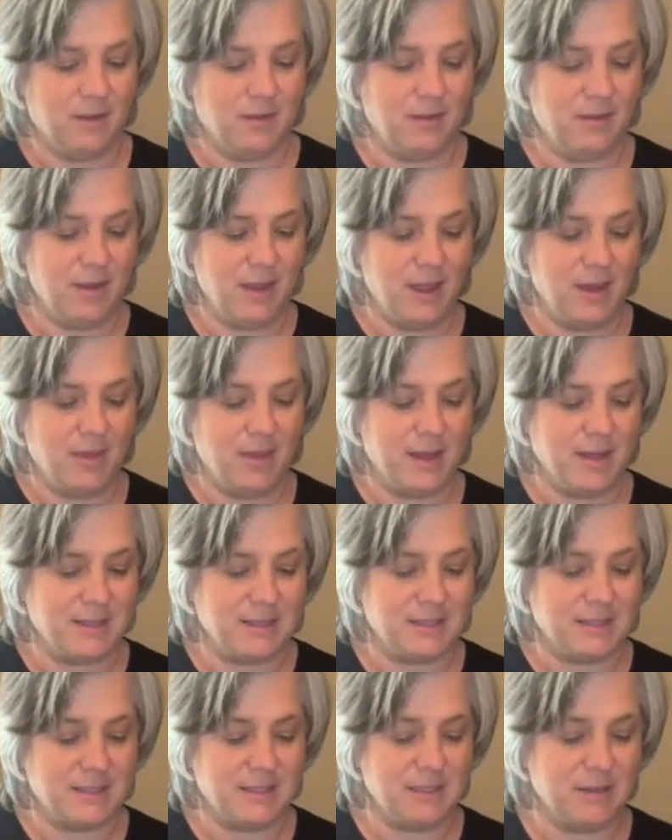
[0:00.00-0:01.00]
See how
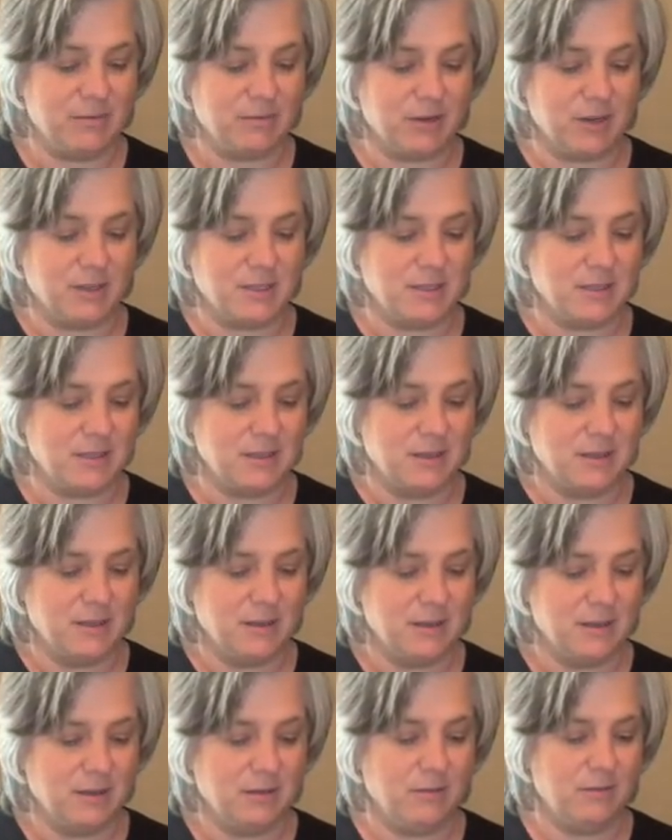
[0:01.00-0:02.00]
that's different
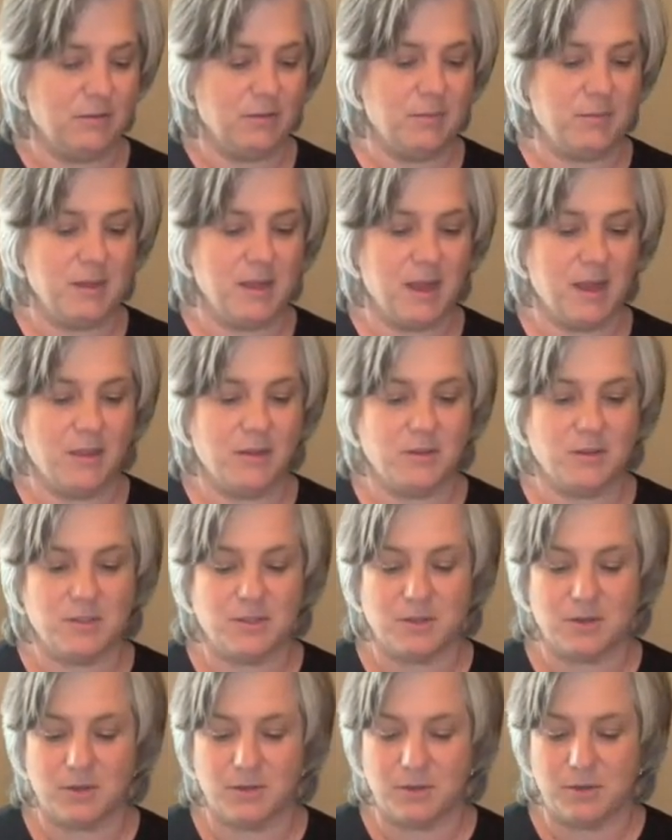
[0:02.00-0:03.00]
from the other
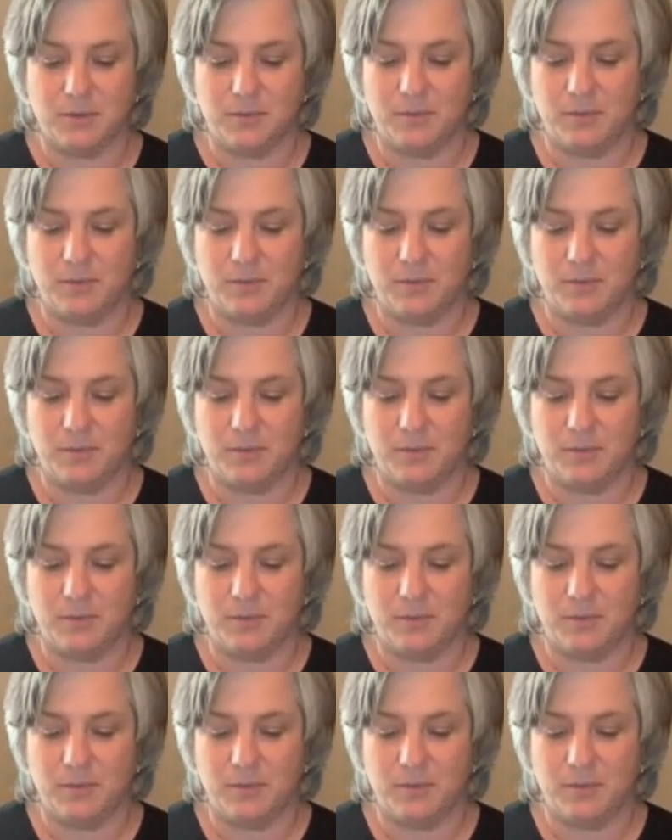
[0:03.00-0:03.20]
circle.